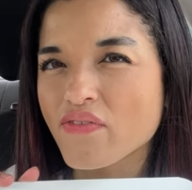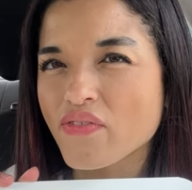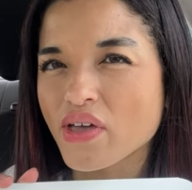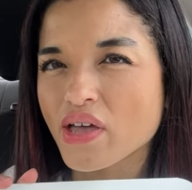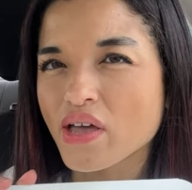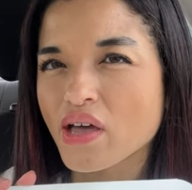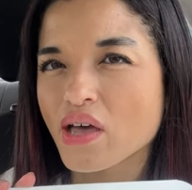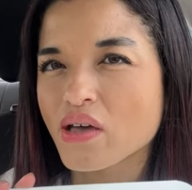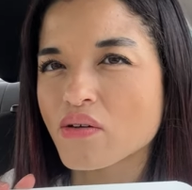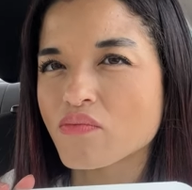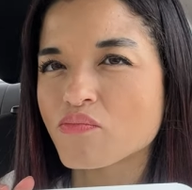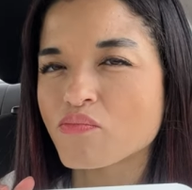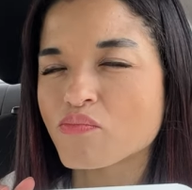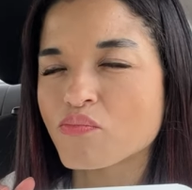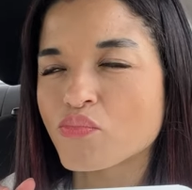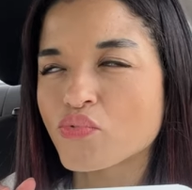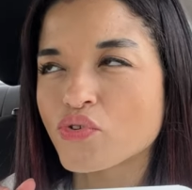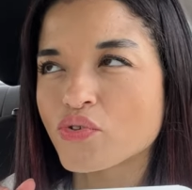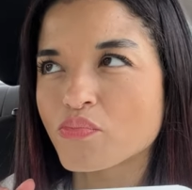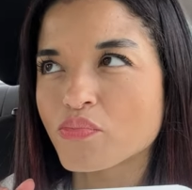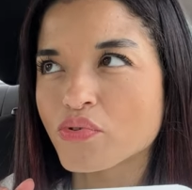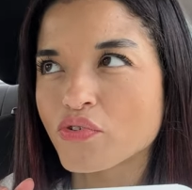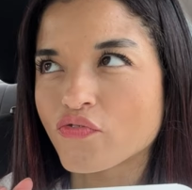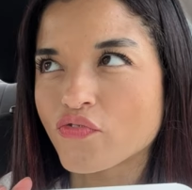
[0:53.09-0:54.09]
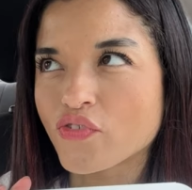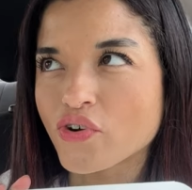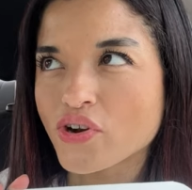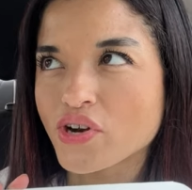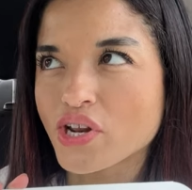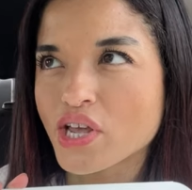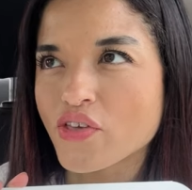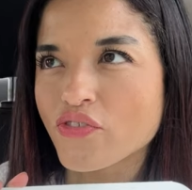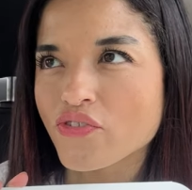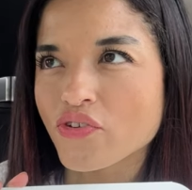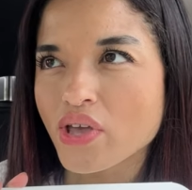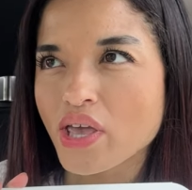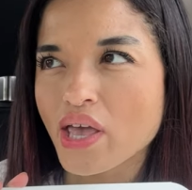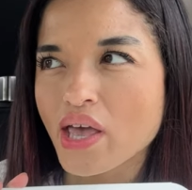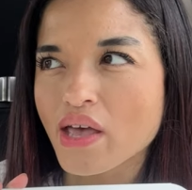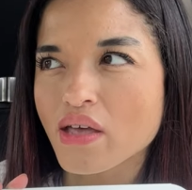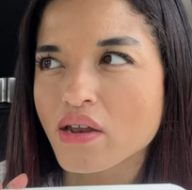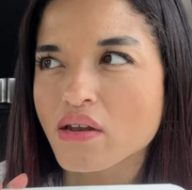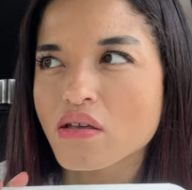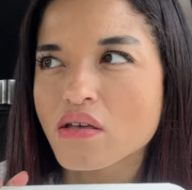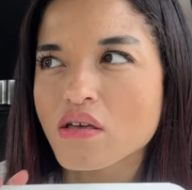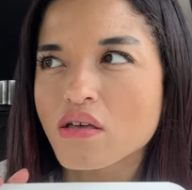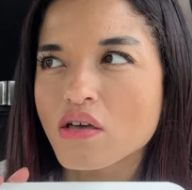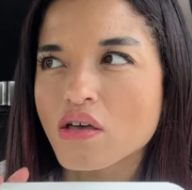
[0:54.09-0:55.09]
Like I would prefer to either get
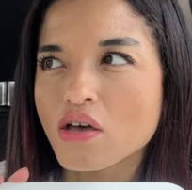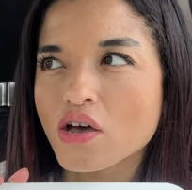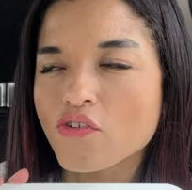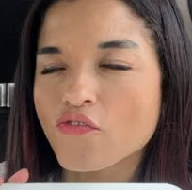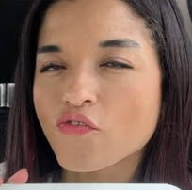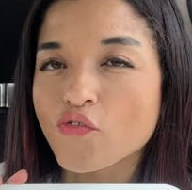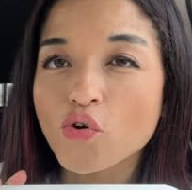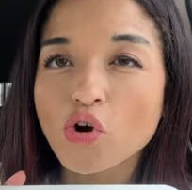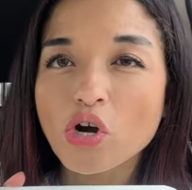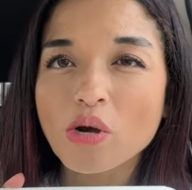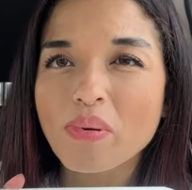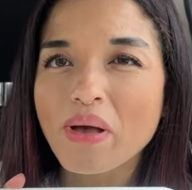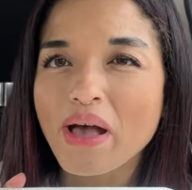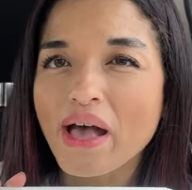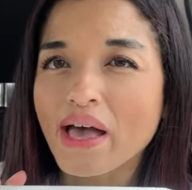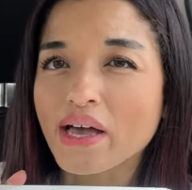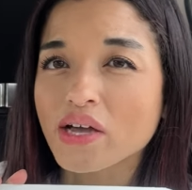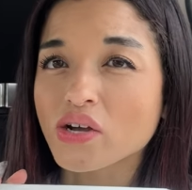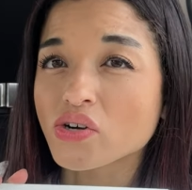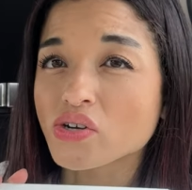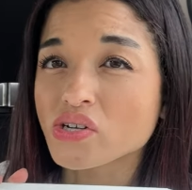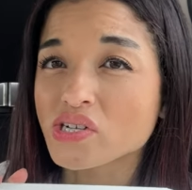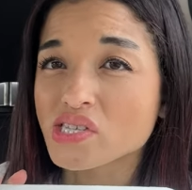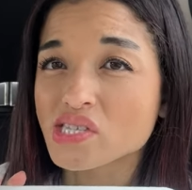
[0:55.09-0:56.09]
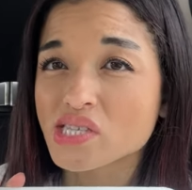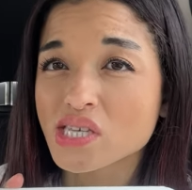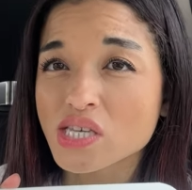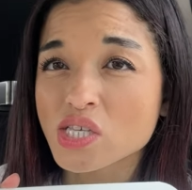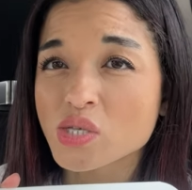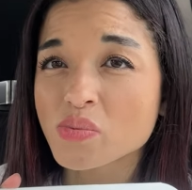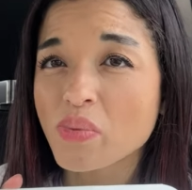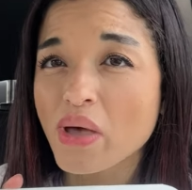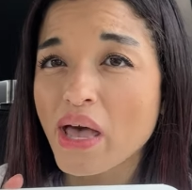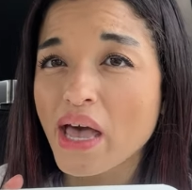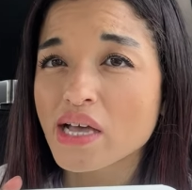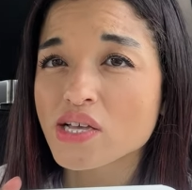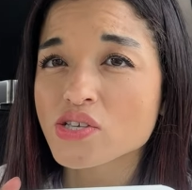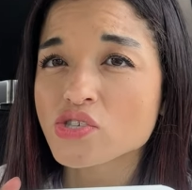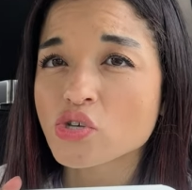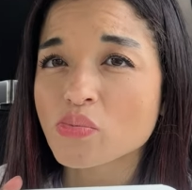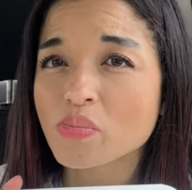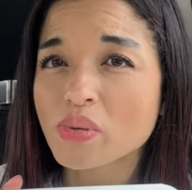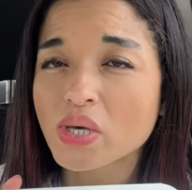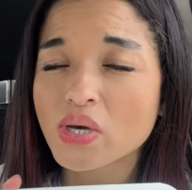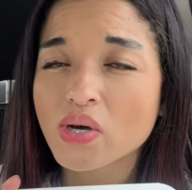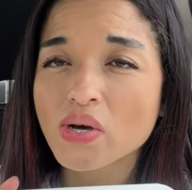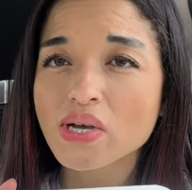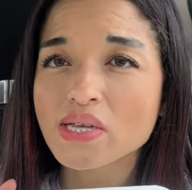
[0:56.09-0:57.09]
a four pack or a six pack. So
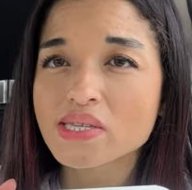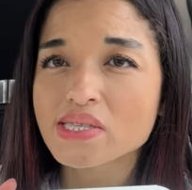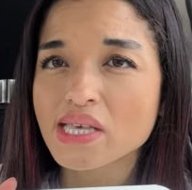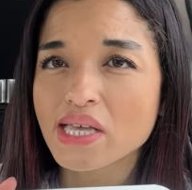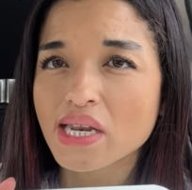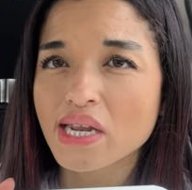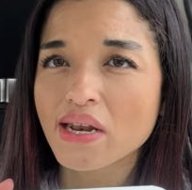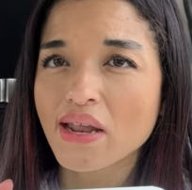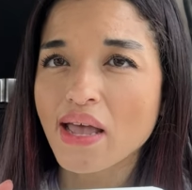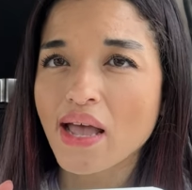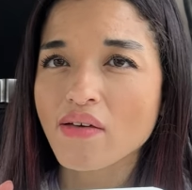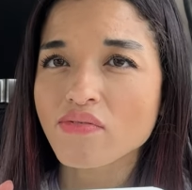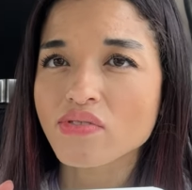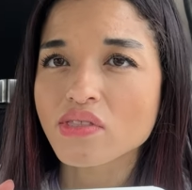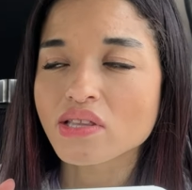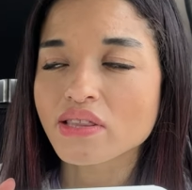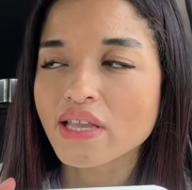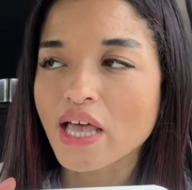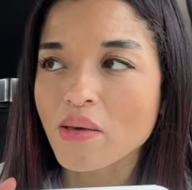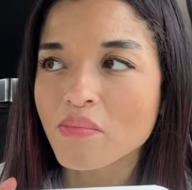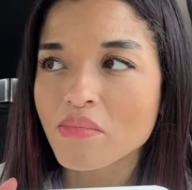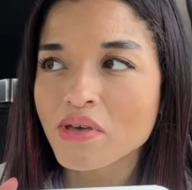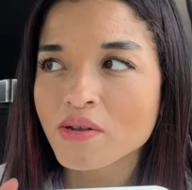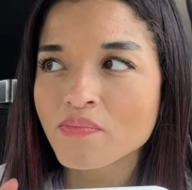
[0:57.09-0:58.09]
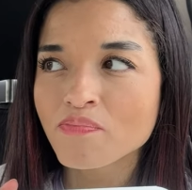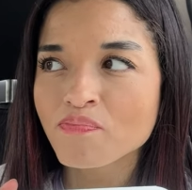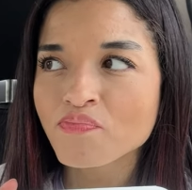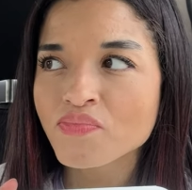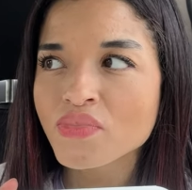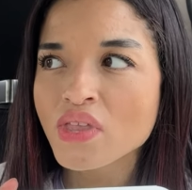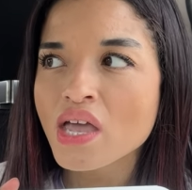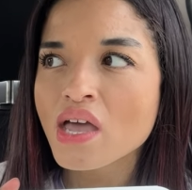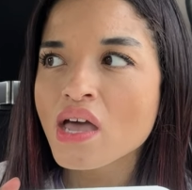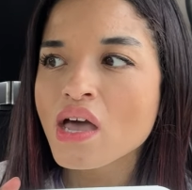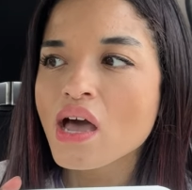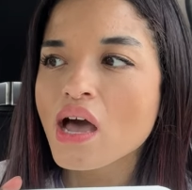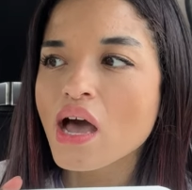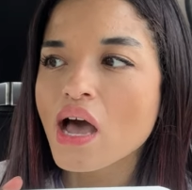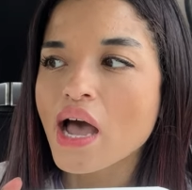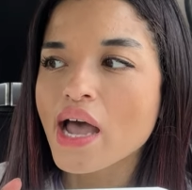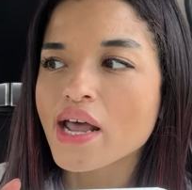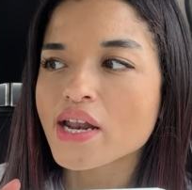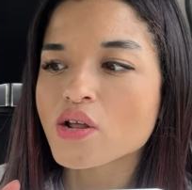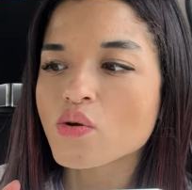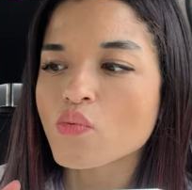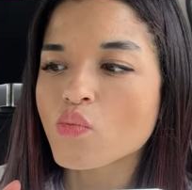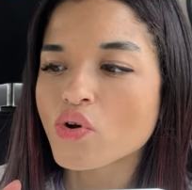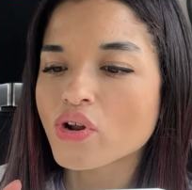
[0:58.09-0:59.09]
because they didn't have the lemon, I
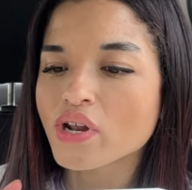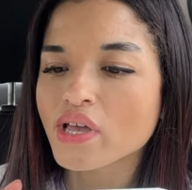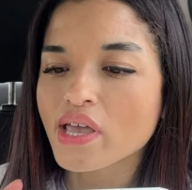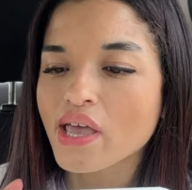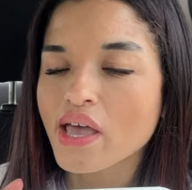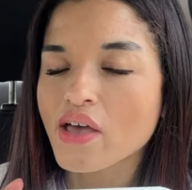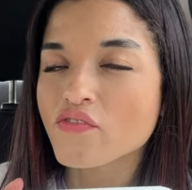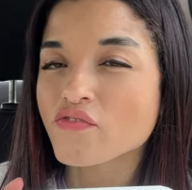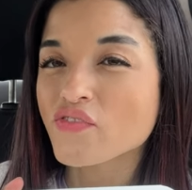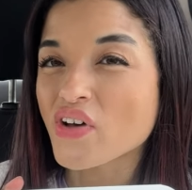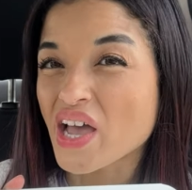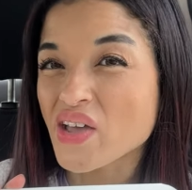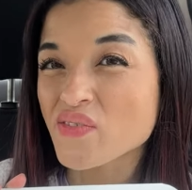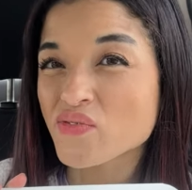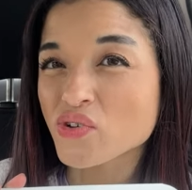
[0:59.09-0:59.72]
didn't want to get five